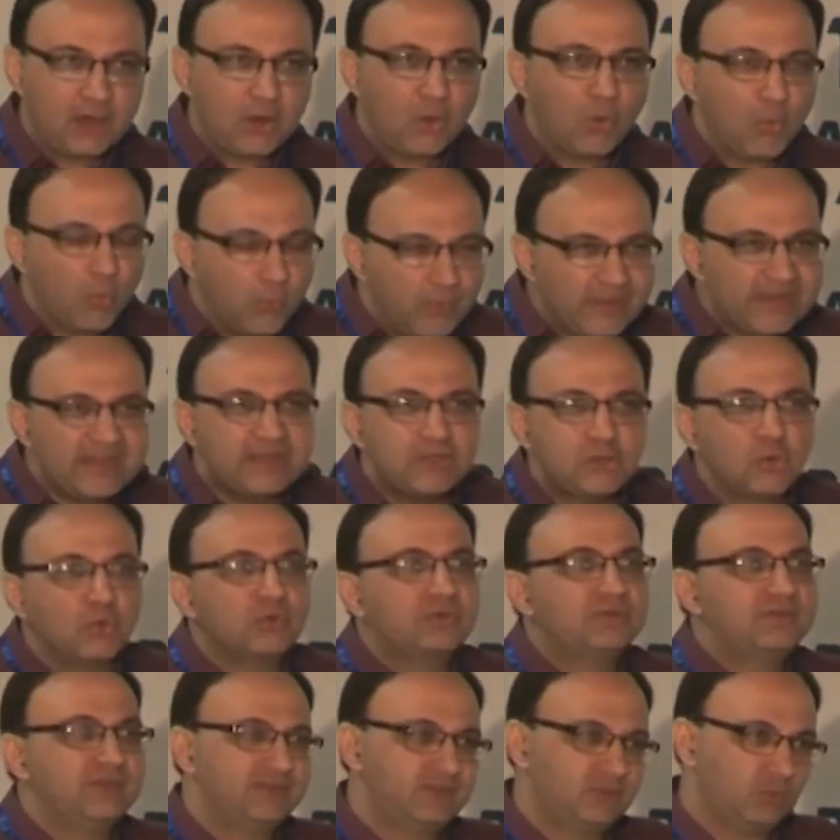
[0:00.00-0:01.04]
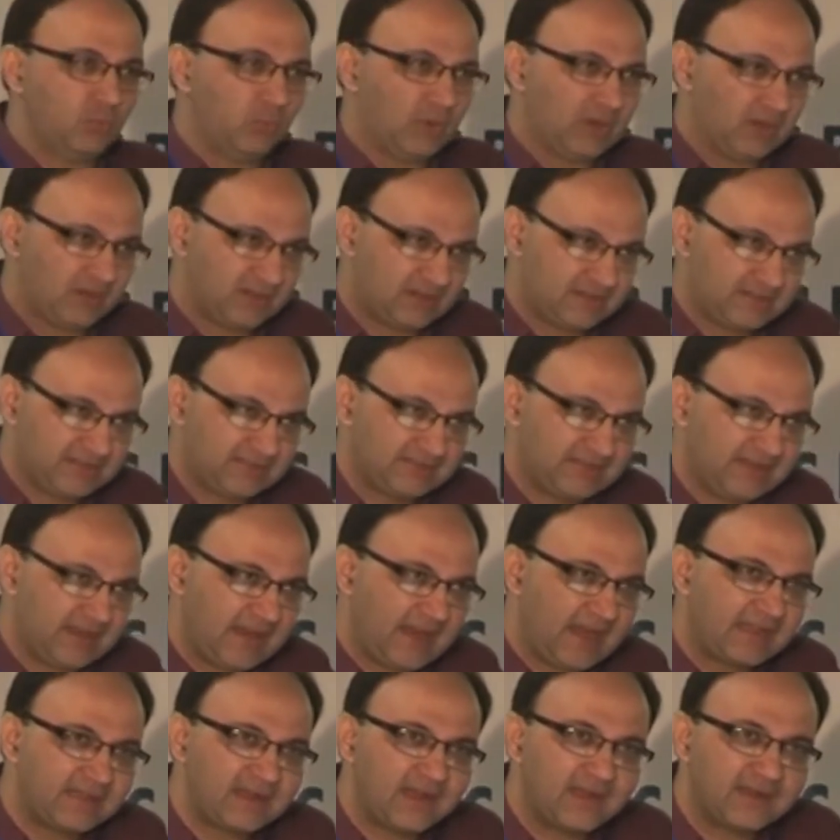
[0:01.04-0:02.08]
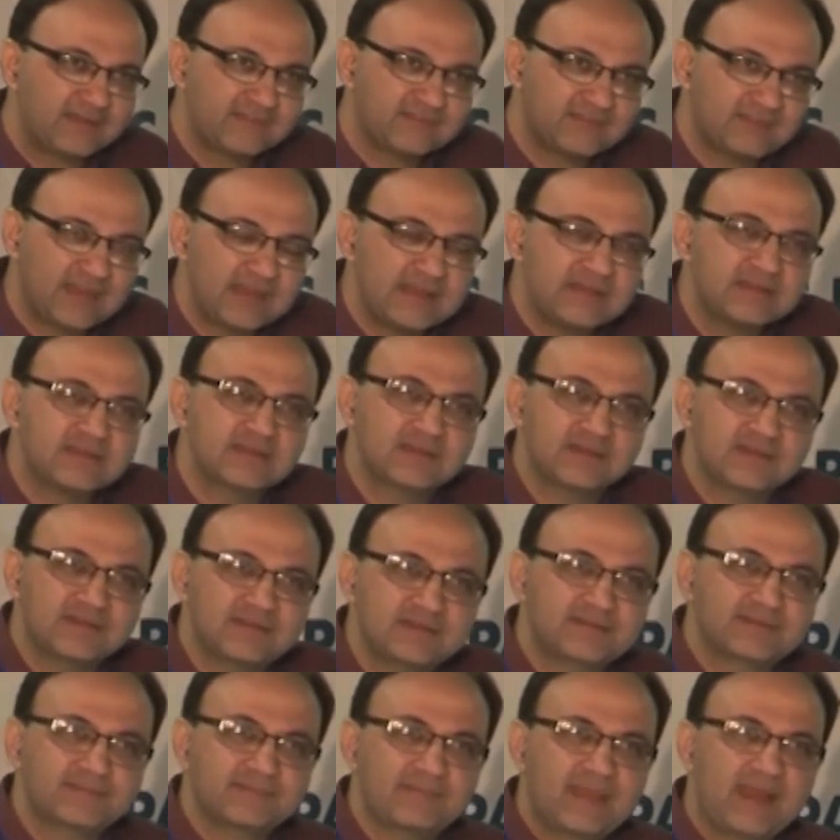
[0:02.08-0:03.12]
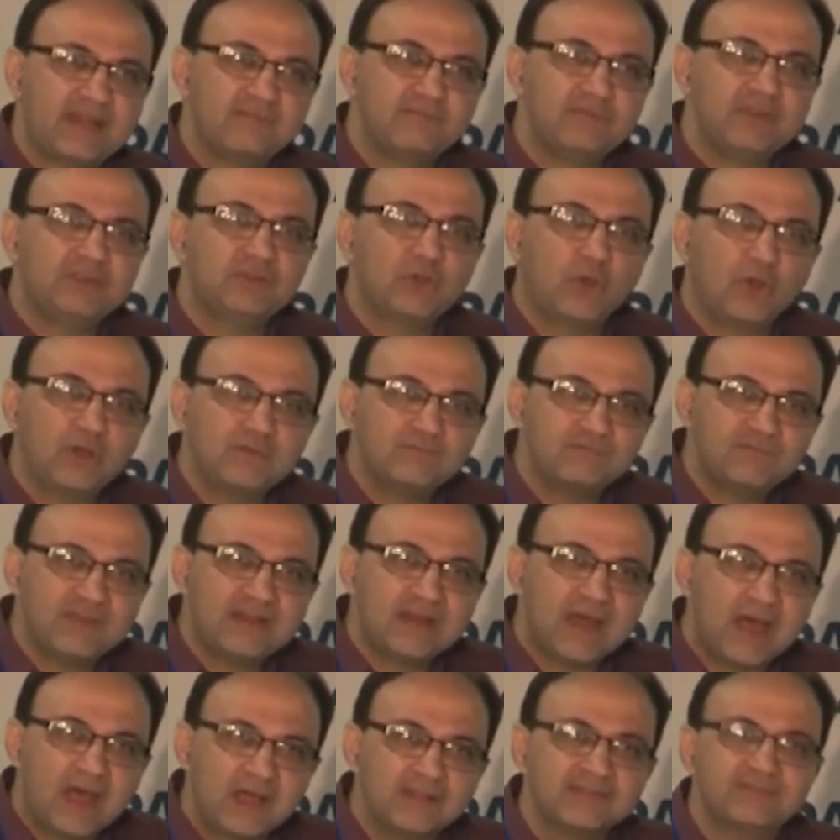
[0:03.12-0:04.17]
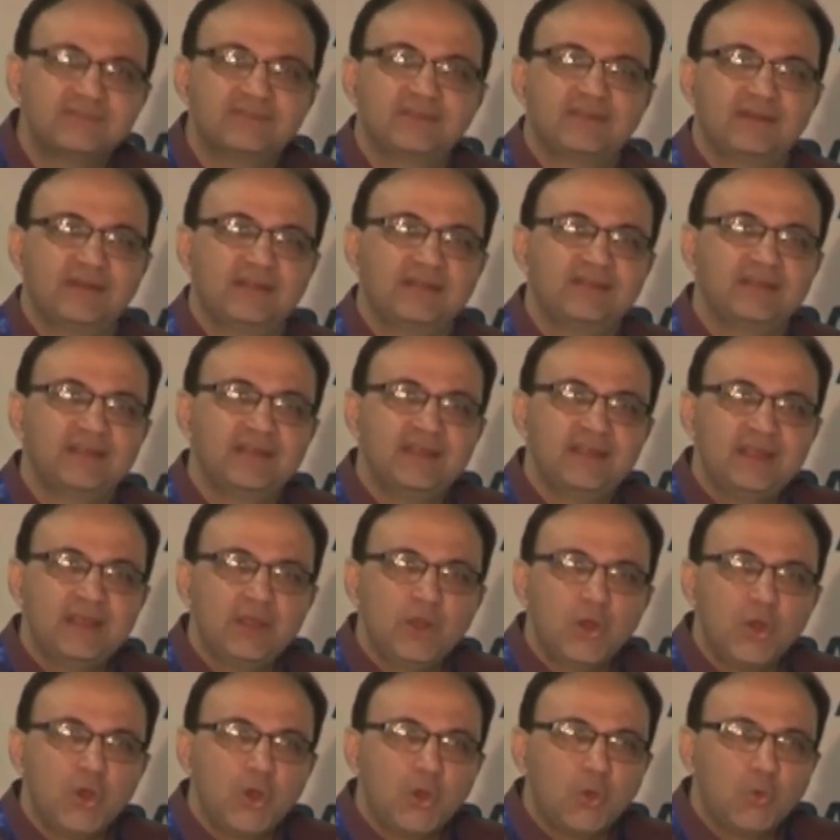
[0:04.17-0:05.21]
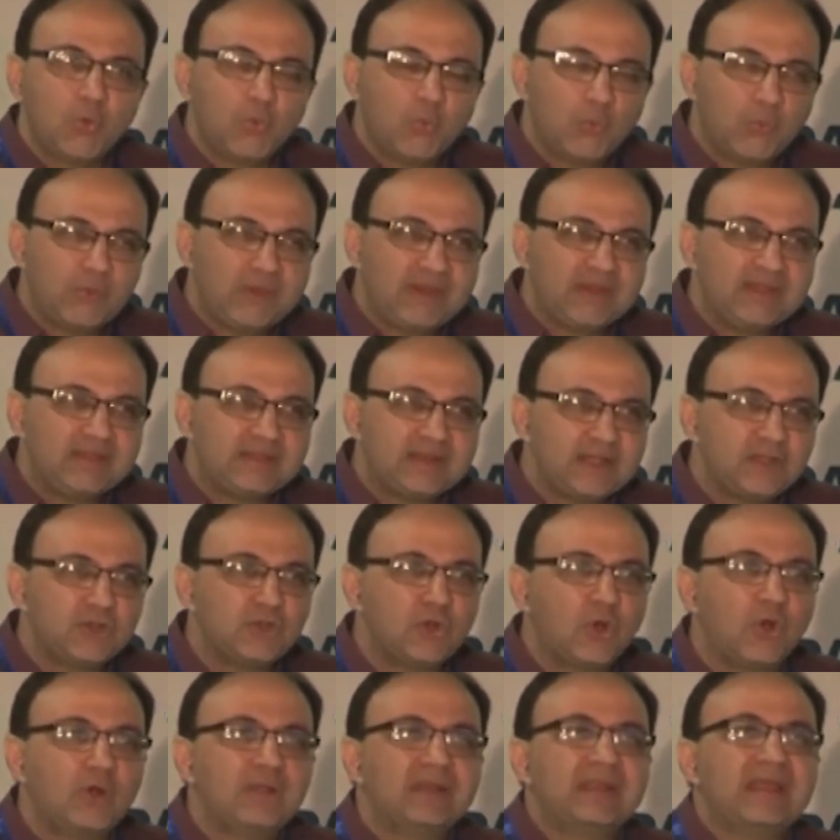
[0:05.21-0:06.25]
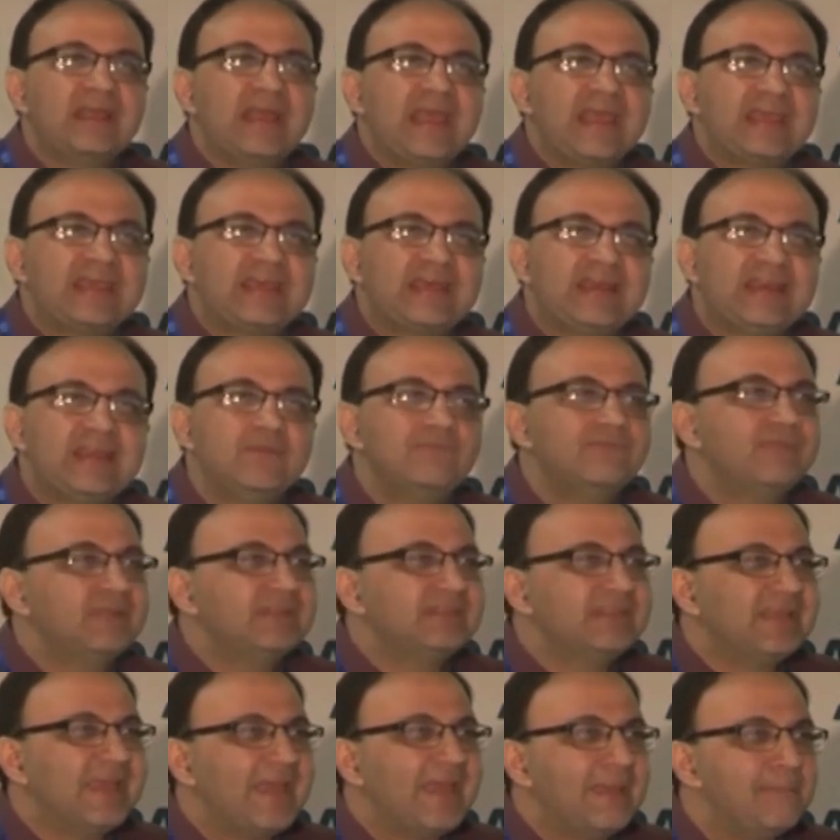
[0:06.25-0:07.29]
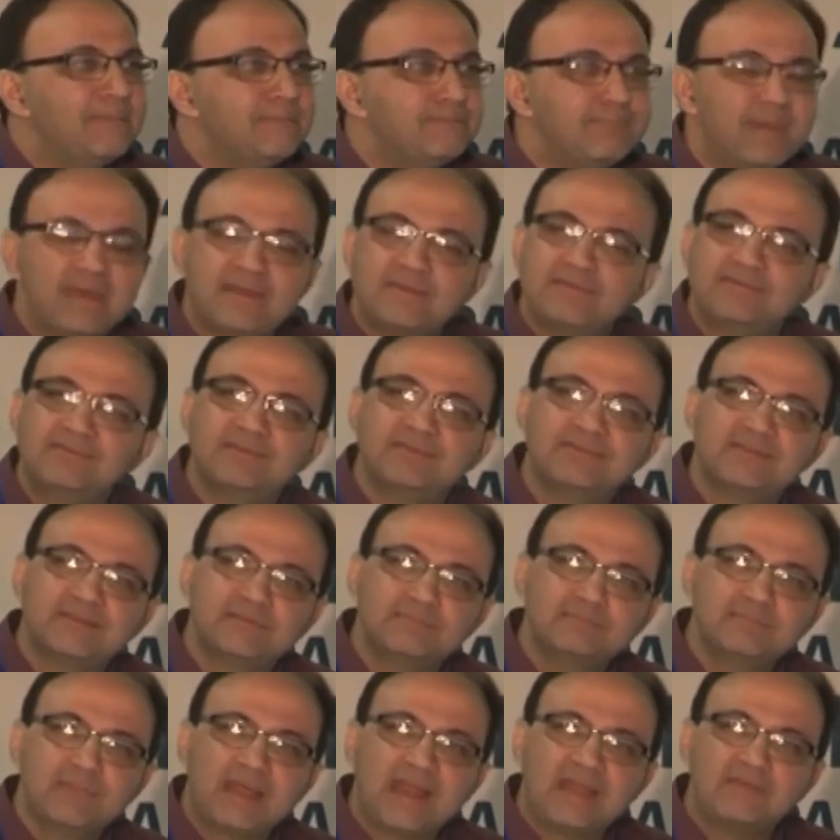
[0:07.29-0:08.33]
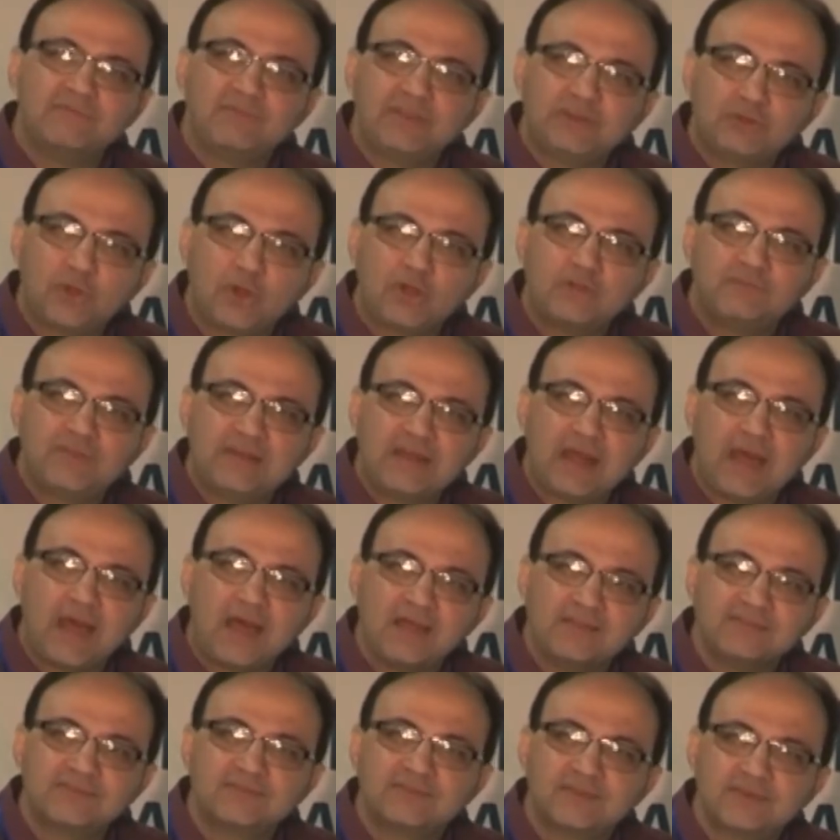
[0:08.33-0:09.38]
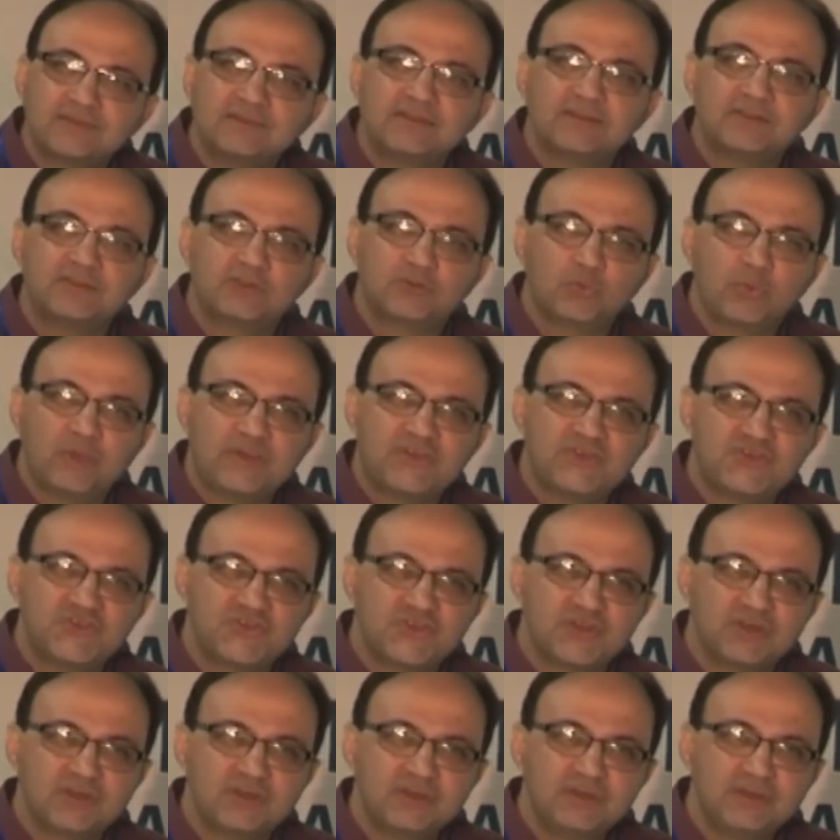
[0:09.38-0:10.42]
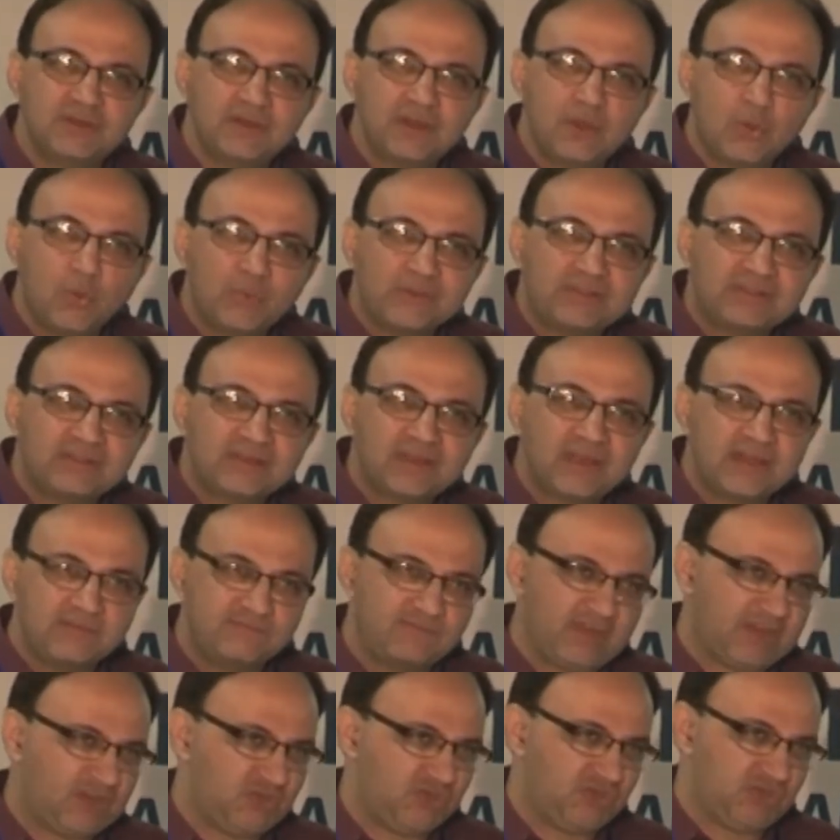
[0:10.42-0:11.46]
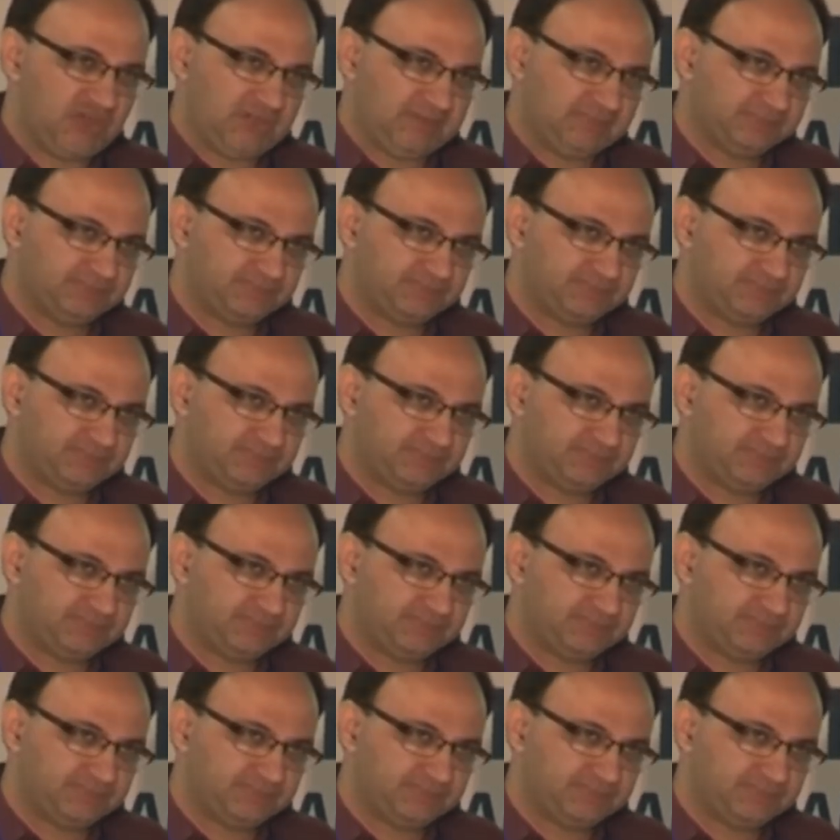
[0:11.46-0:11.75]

We took this work at our center and we thought we'll answer it. We did not agree with empiricism and we thought we'll answer this question with conviction.